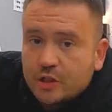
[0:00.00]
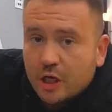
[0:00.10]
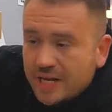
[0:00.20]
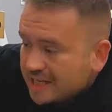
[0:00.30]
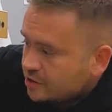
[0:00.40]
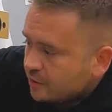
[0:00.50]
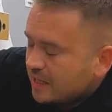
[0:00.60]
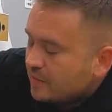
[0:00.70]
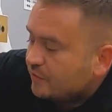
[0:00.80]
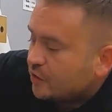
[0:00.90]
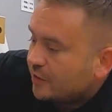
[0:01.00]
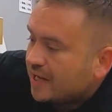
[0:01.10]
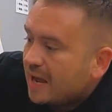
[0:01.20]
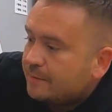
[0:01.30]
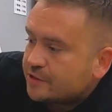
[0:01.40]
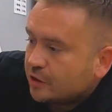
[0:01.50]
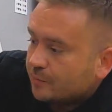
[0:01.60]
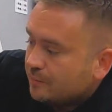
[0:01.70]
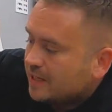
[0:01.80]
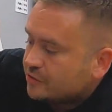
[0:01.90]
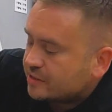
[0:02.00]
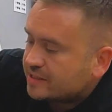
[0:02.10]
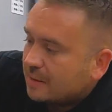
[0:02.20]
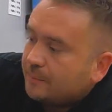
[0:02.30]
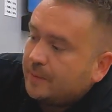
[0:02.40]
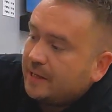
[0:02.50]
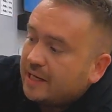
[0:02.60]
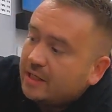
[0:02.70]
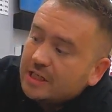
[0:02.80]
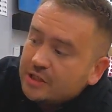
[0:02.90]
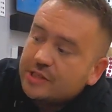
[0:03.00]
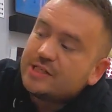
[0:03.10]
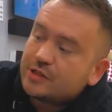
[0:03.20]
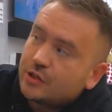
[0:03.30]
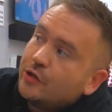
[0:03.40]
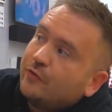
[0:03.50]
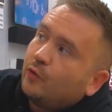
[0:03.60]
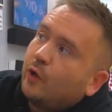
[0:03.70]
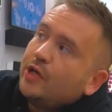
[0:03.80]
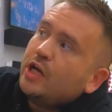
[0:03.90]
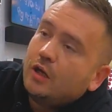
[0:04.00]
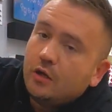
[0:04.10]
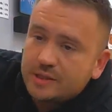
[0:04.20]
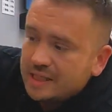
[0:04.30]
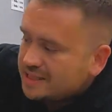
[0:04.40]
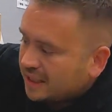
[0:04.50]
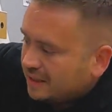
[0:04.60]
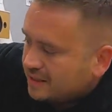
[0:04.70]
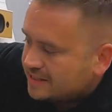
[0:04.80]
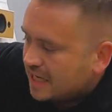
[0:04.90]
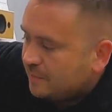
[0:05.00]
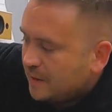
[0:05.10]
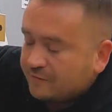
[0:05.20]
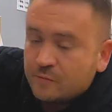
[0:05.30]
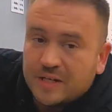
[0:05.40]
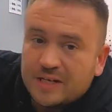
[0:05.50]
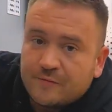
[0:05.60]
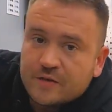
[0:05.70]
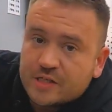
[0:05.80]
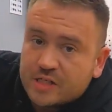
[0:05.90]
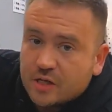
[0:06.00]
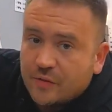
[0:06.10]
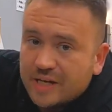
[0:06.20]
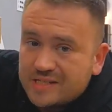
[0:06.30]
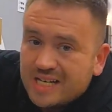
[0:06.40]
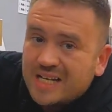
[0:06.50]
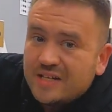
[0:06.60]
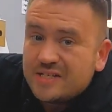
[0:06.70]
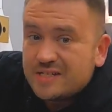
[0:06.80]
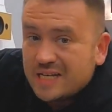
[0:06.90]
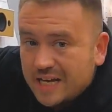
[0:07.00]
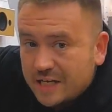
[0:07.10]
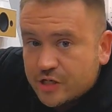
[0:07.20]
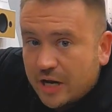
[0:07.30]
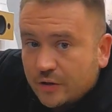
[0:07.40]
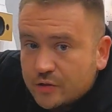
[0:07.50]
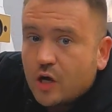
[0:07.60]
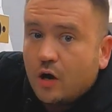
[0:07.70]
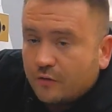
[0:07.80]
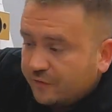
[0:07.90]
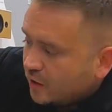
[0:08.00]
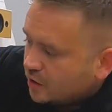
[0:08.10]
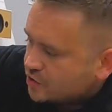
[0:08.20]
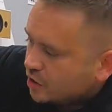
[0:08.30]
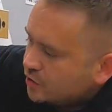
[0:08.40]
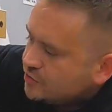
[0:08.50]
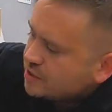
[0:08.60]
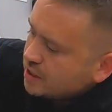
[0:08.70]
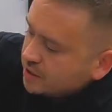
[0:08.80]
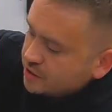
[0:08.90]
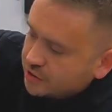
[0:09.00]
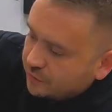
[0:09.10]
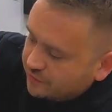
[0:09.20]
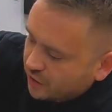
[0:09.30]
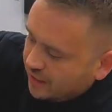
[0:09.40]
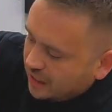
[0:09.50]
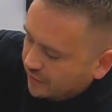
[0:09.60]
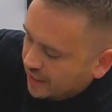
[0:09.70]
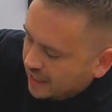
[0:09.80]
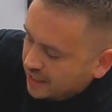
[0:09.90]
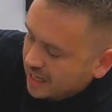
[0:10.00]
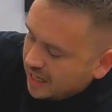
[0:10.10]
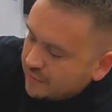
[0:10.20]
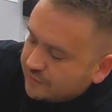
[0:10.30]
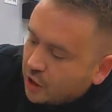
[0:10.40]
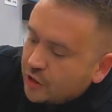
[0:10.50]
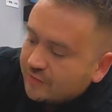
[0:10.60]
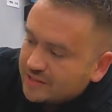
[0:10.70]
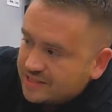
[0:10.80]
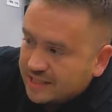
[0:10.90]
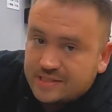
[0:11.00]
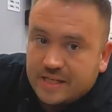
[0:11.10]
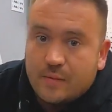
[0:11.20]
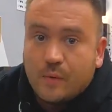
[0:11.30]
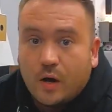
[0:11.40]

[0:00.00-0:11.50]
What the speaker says: So next up then we've got the Episode Matrix amp here. So this is another one, looks exactly the same apart from the differences on this. This is channels or 4 zones. So we've got that on there, and then we've got another 16